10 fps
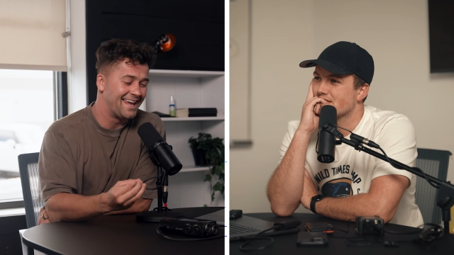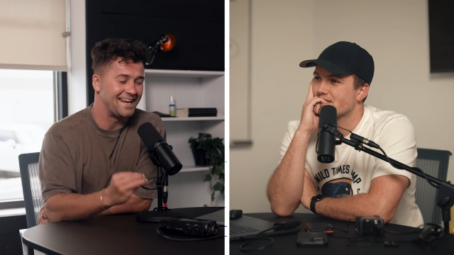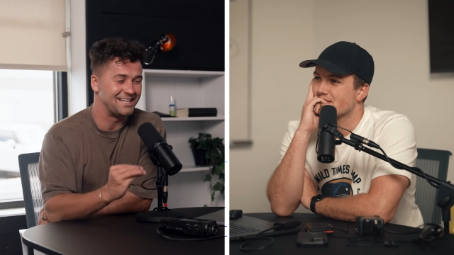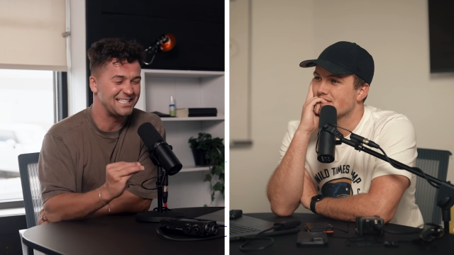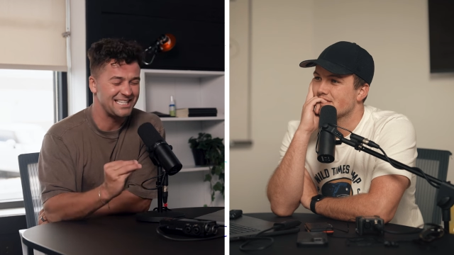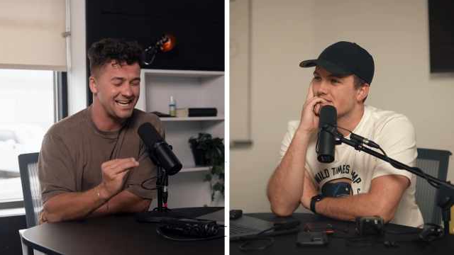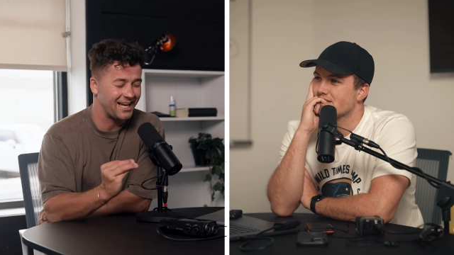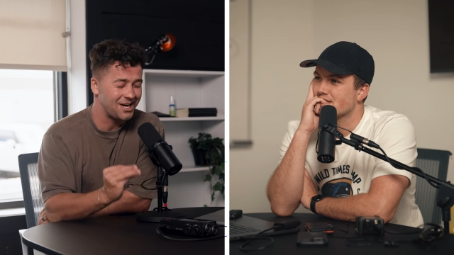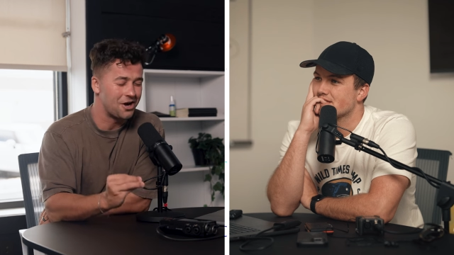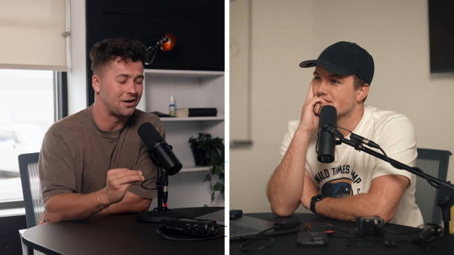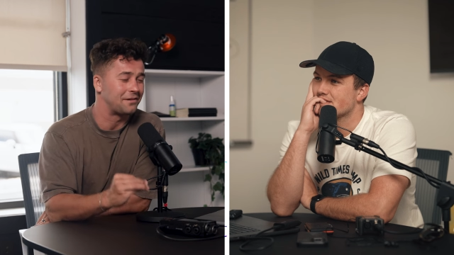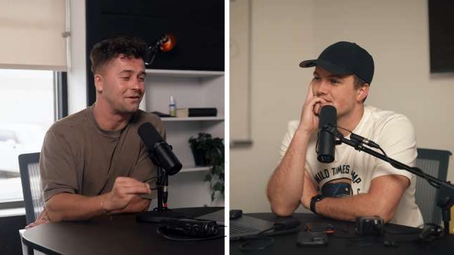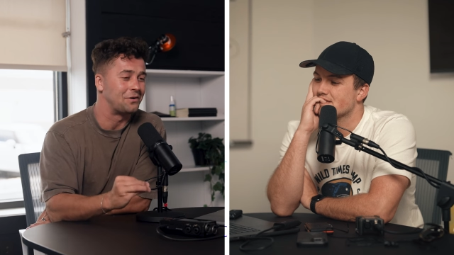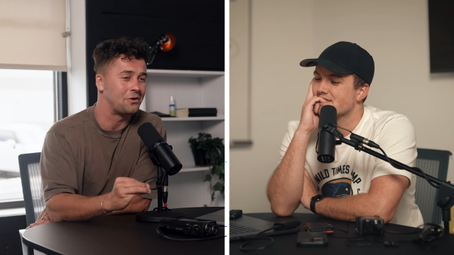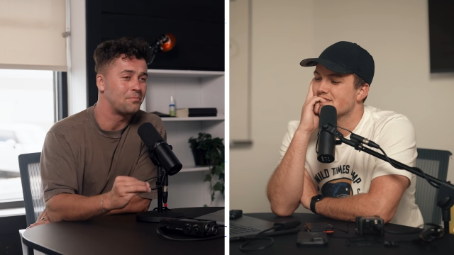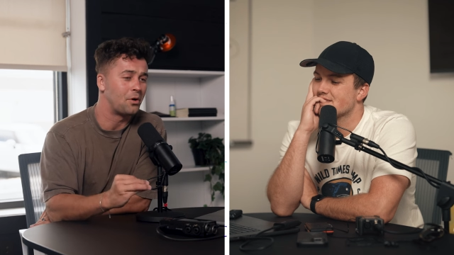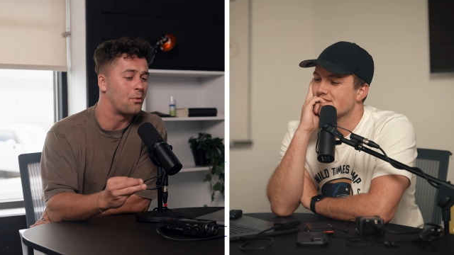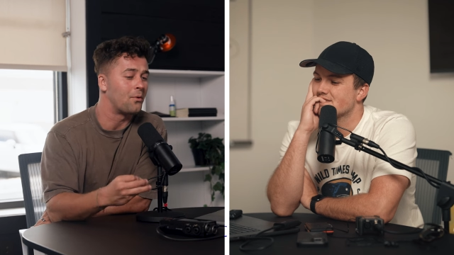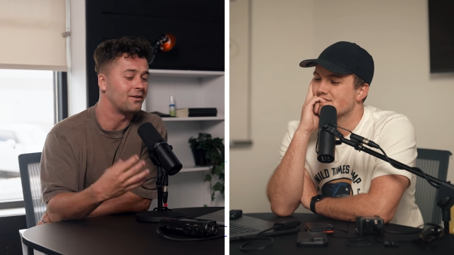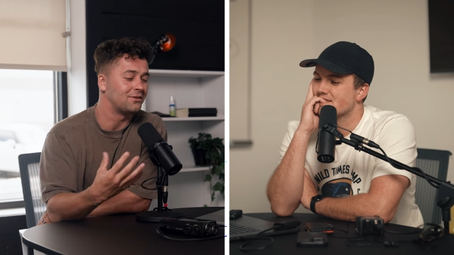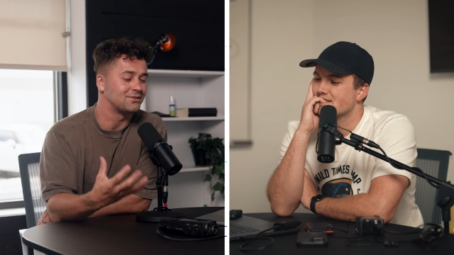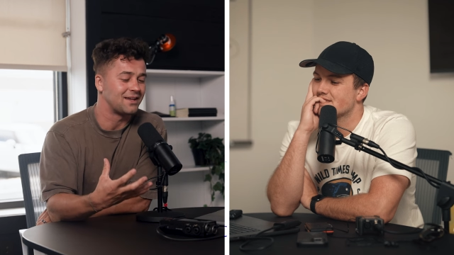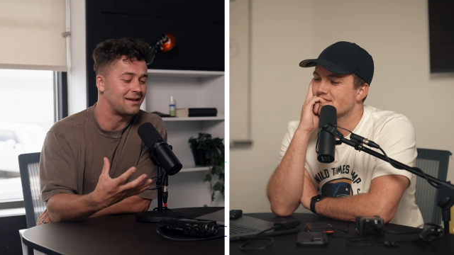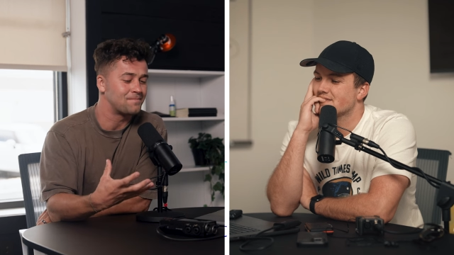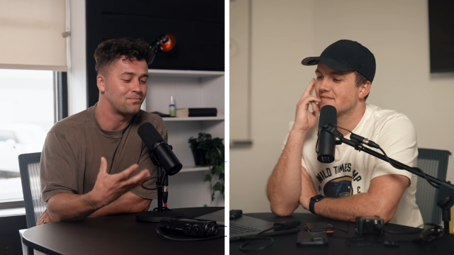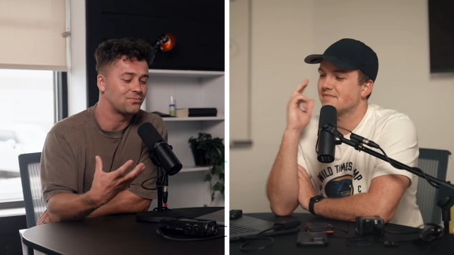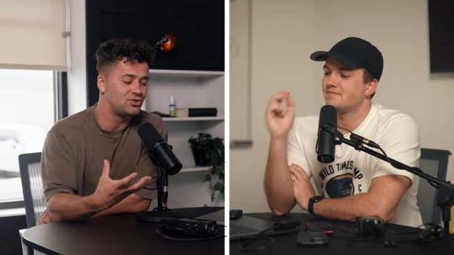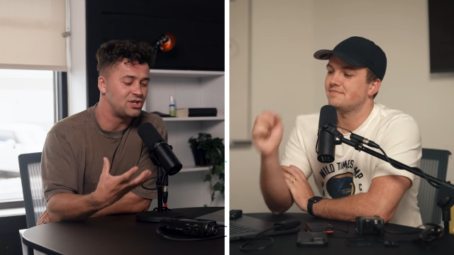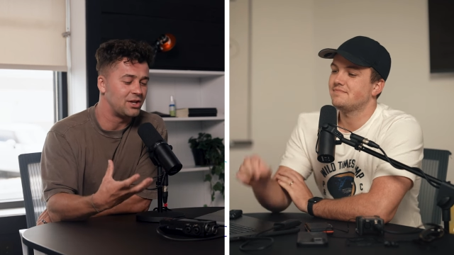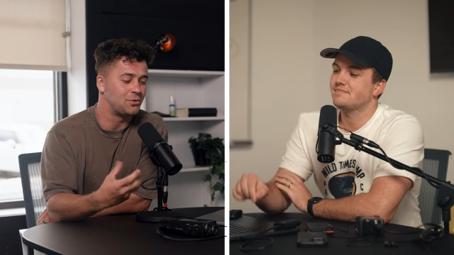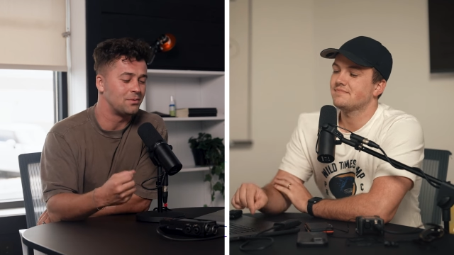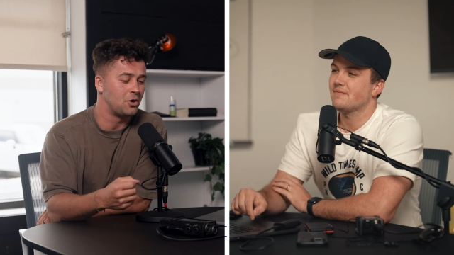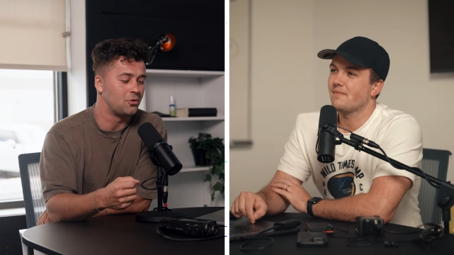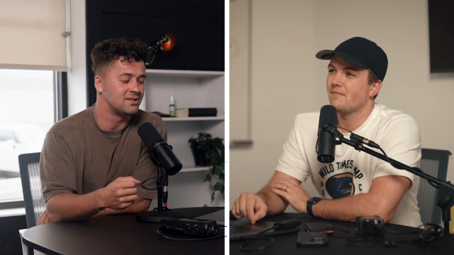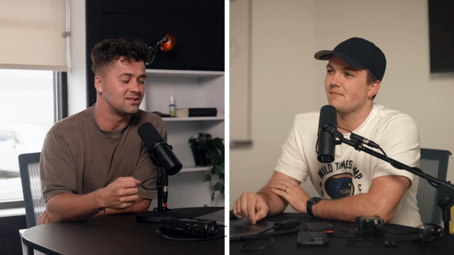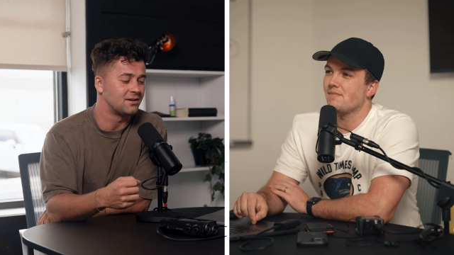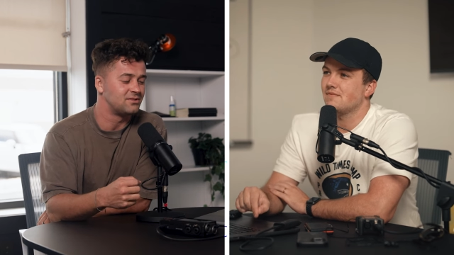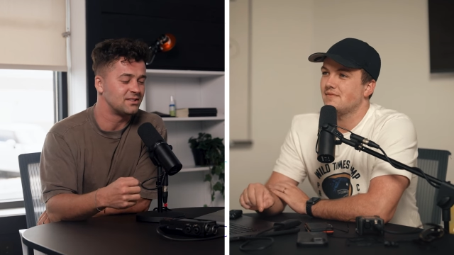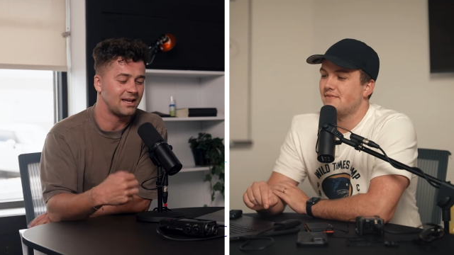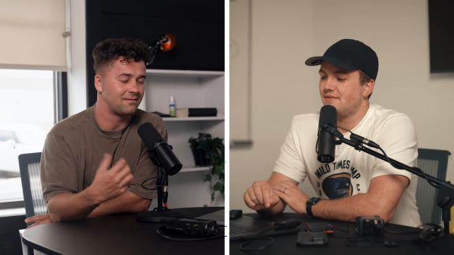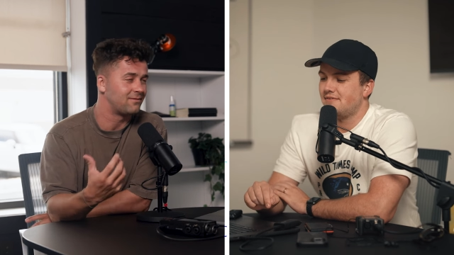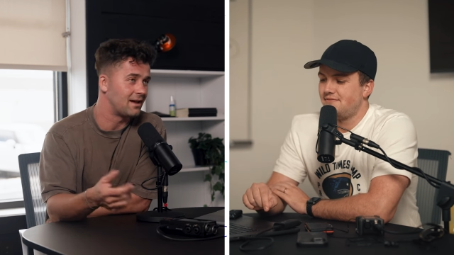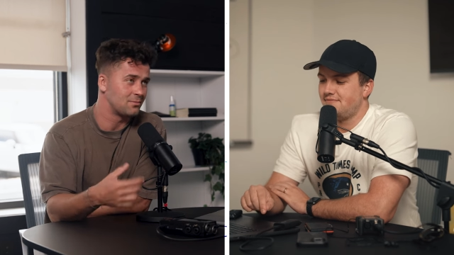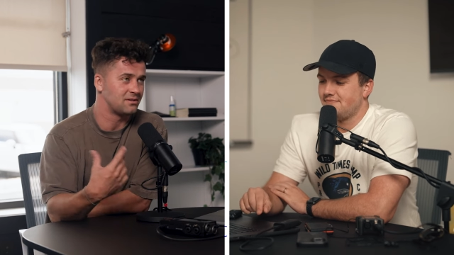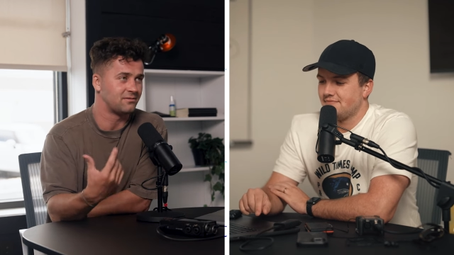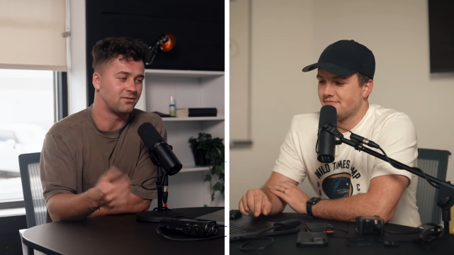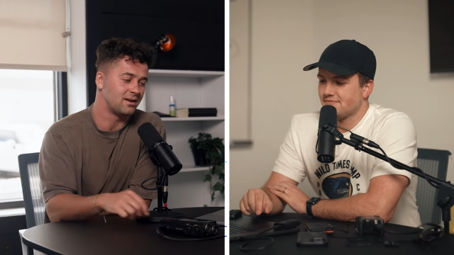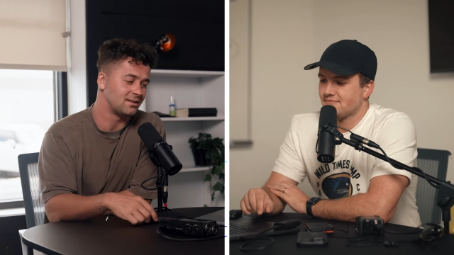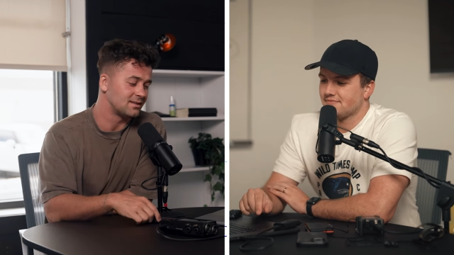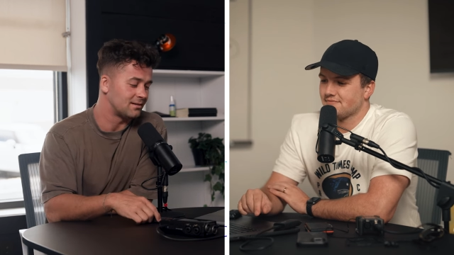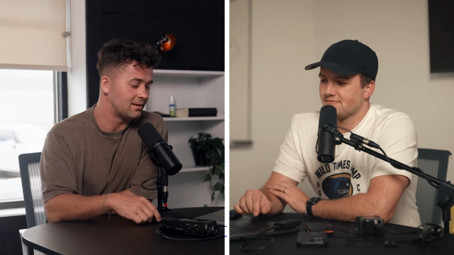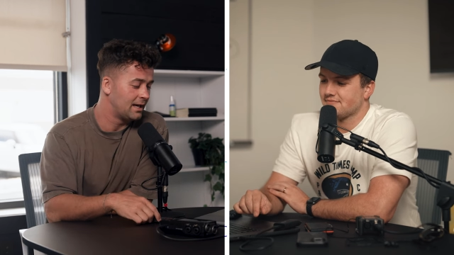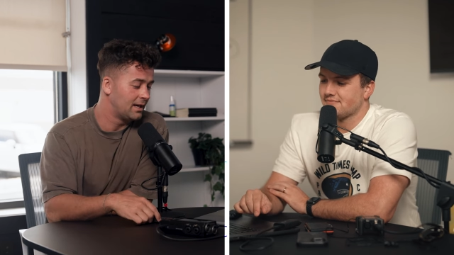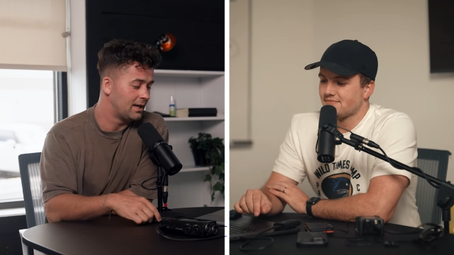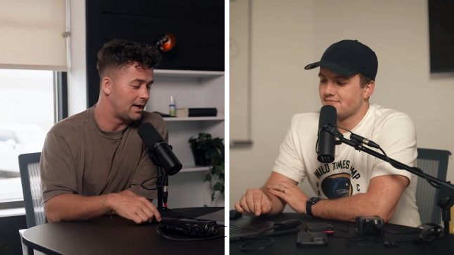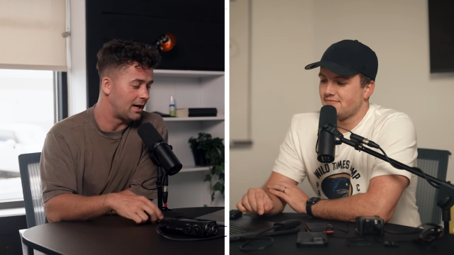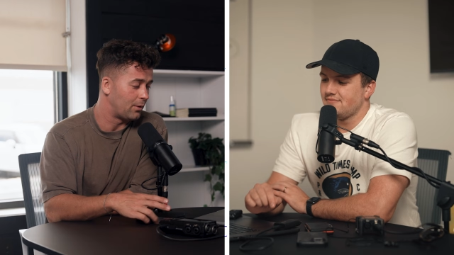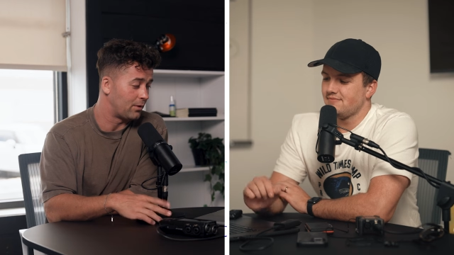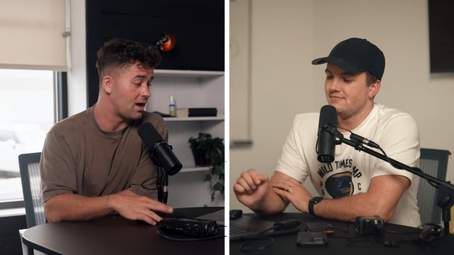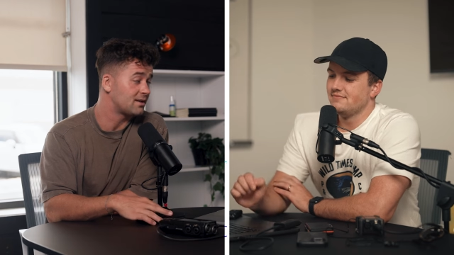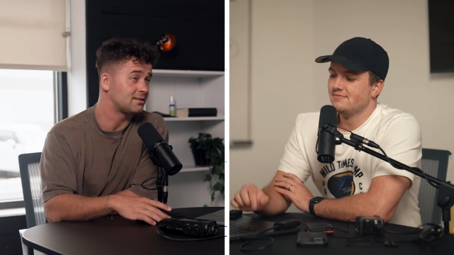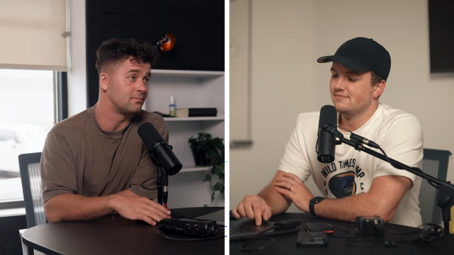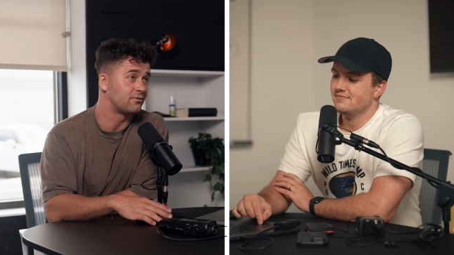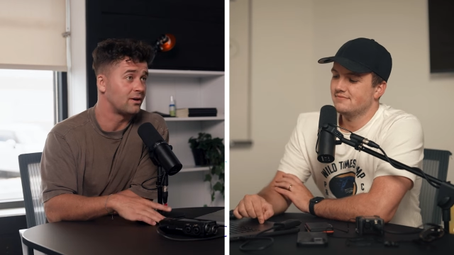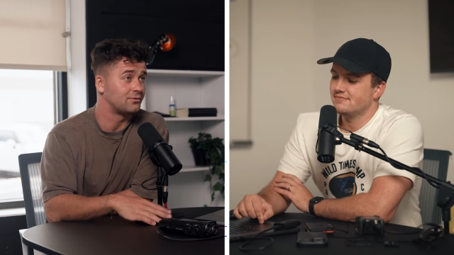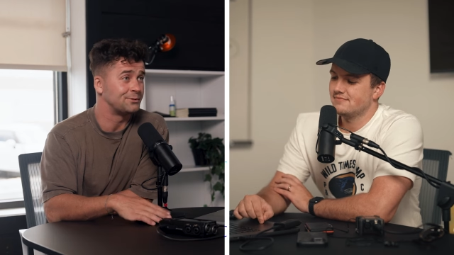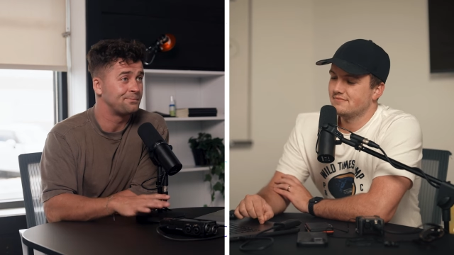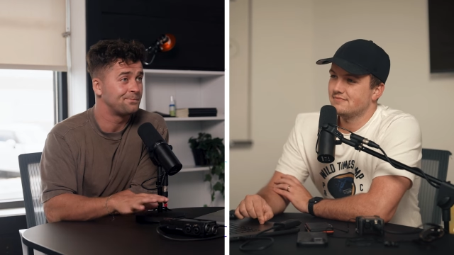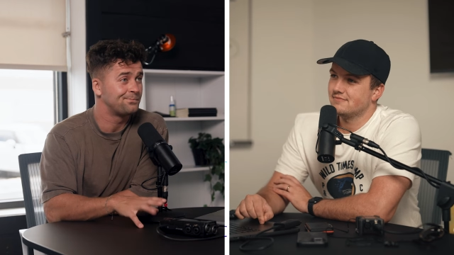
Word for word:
Speaker 1: And it's just an iconic photo. But we wanted those like genuine moments of just like family and friends, and uh, we lost them forever.